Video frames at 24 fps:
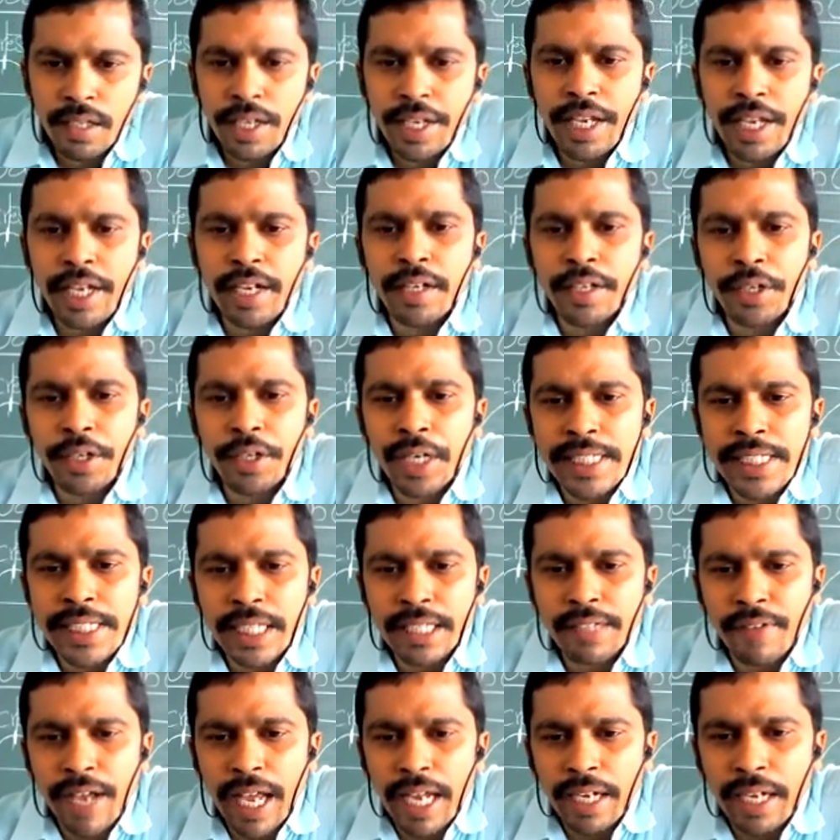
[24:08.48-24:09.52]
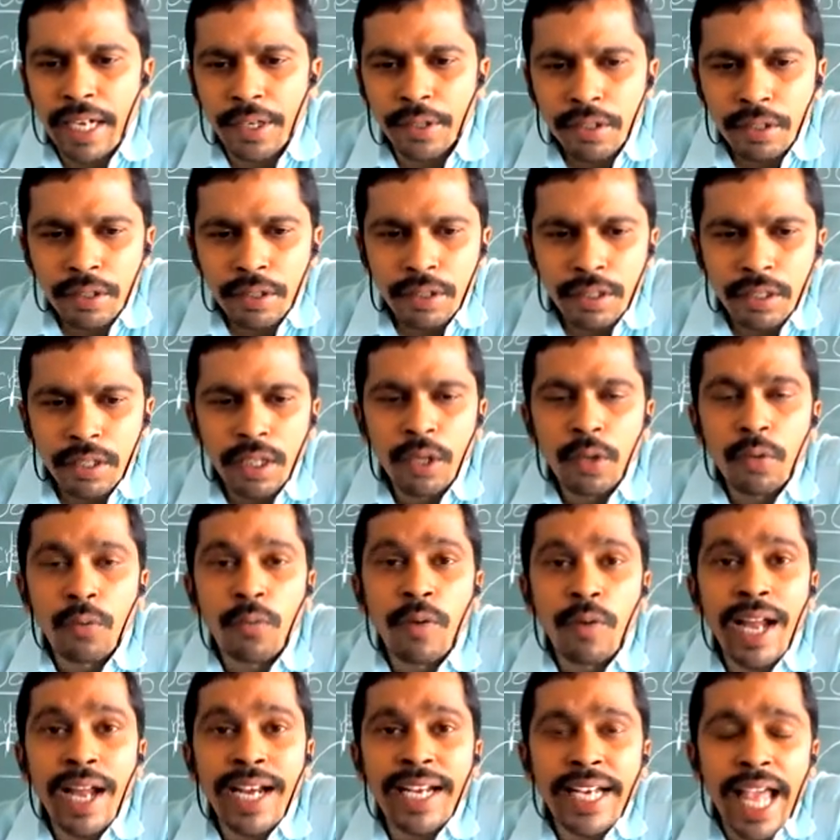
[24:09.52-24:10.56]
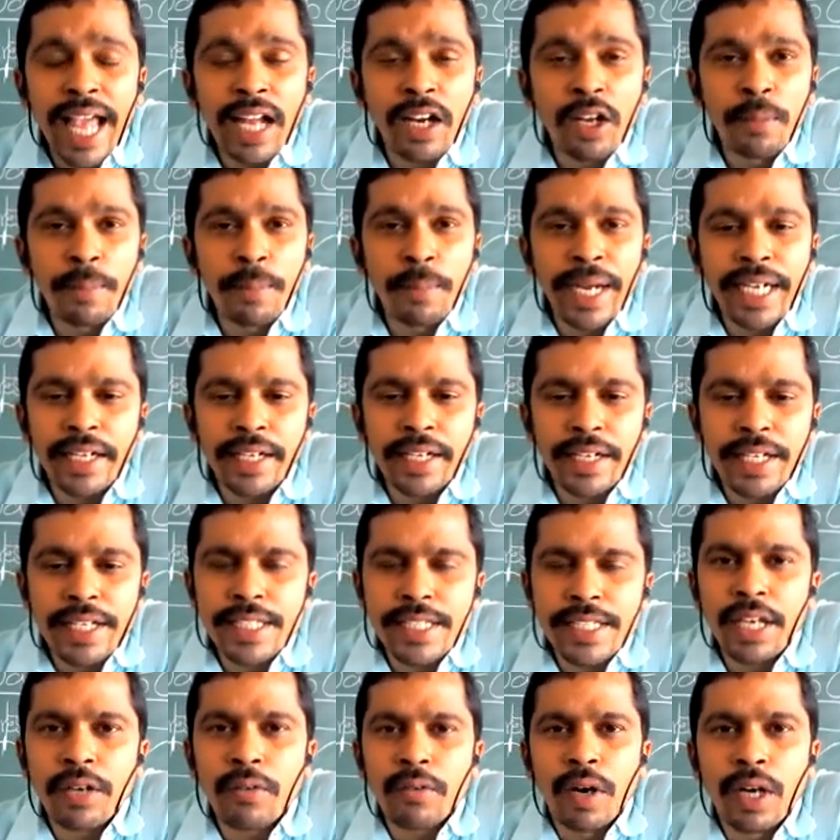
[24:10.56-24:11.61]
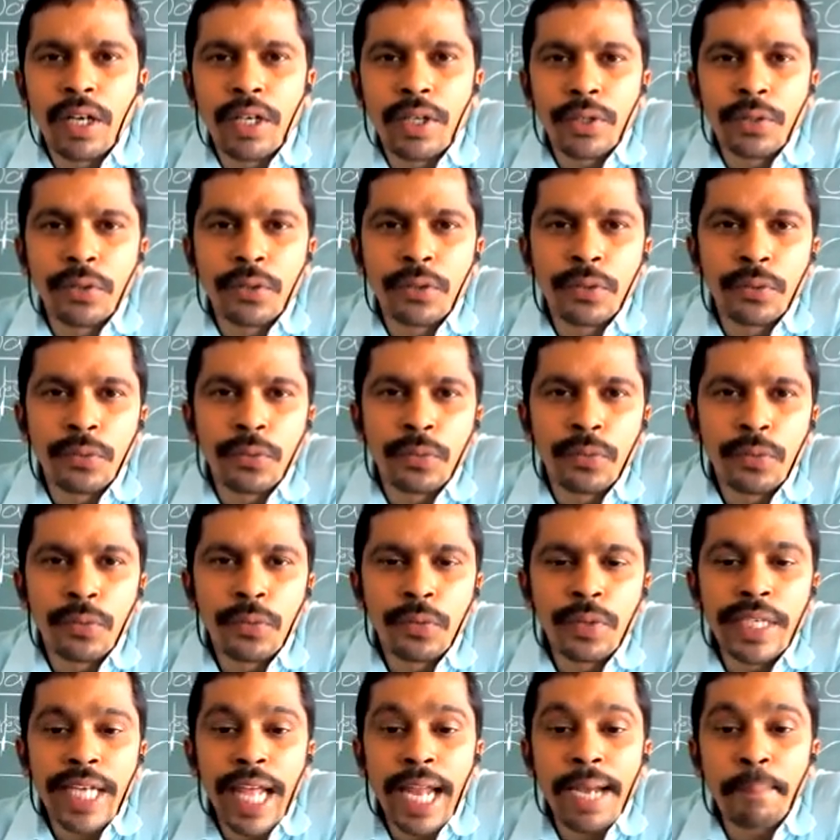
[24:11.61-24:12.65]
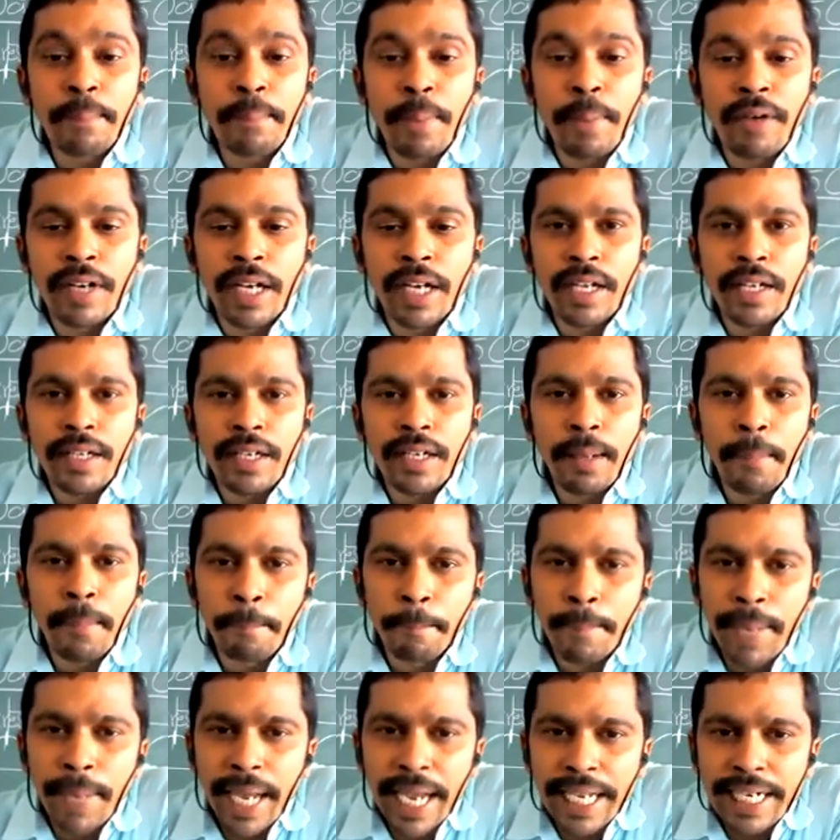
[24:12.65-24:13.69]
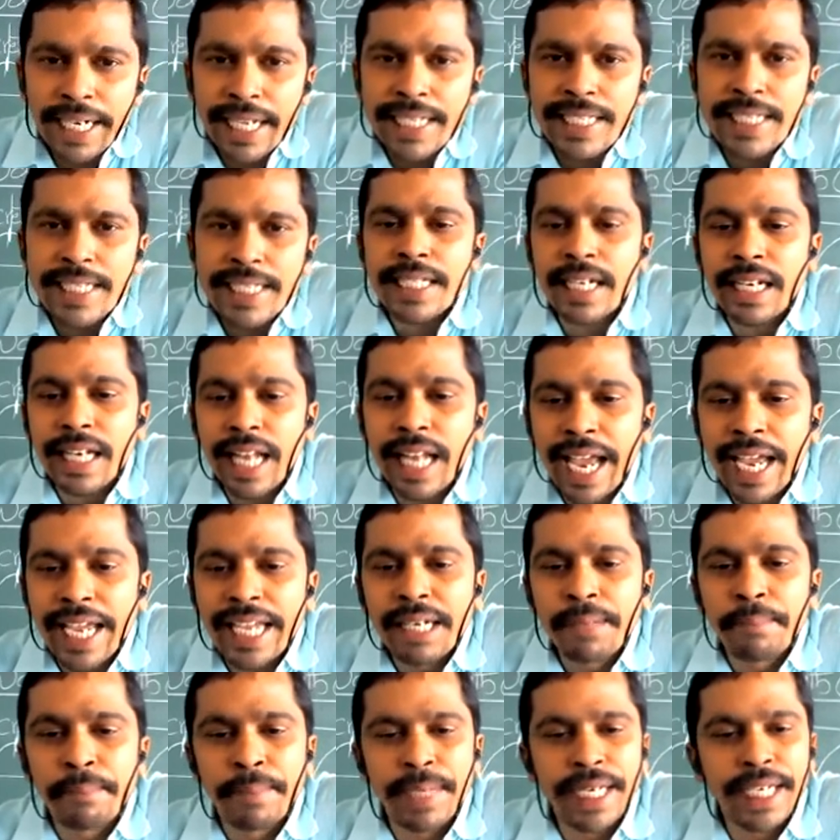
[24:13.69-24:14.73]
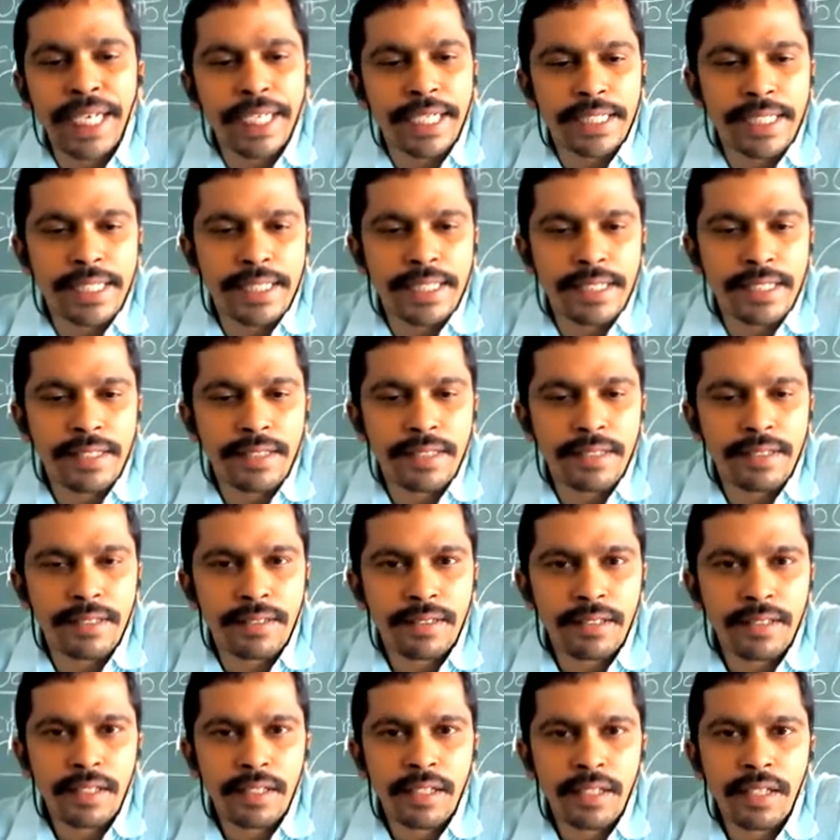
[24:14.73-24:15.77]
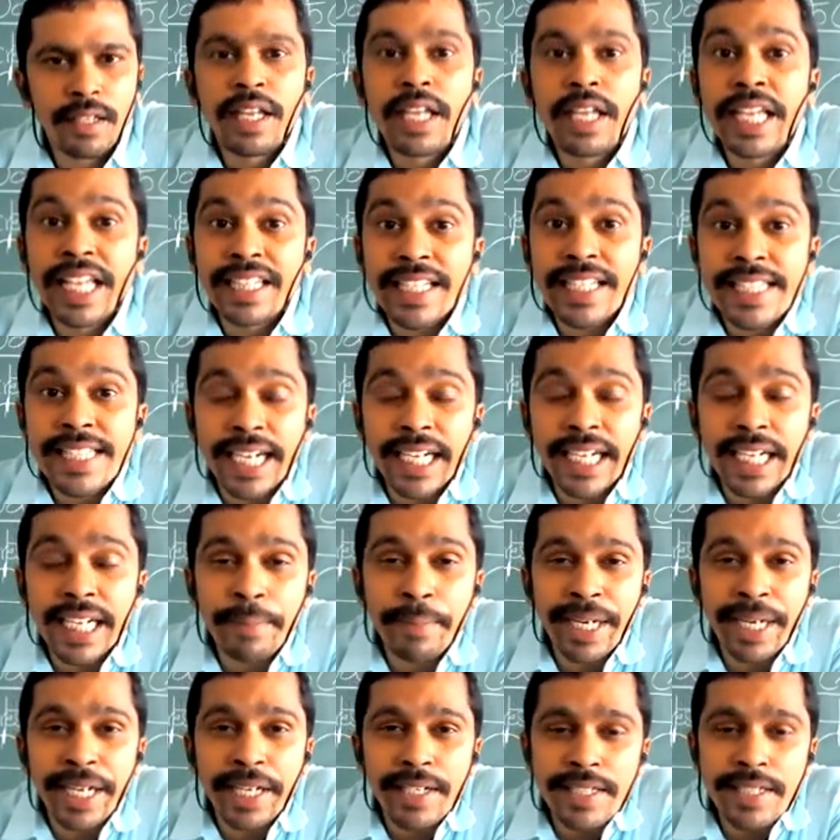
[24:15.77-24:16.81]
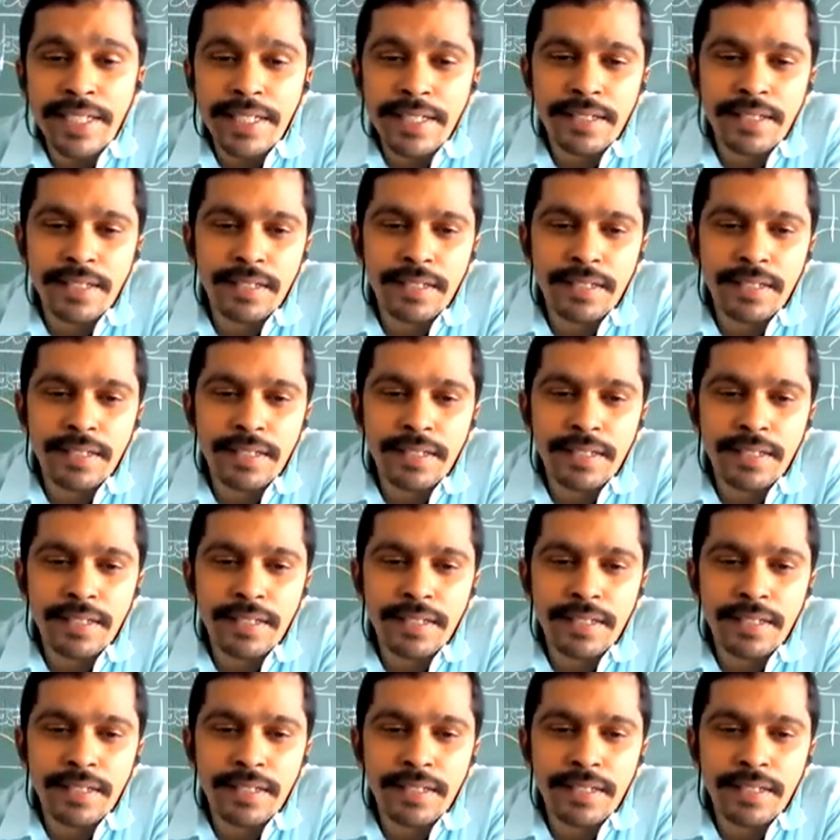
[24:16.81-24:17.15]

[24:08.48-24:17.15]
Here you can see the value. 1 nanometer is equal to 10 power minus 9 meters. In the centimeters,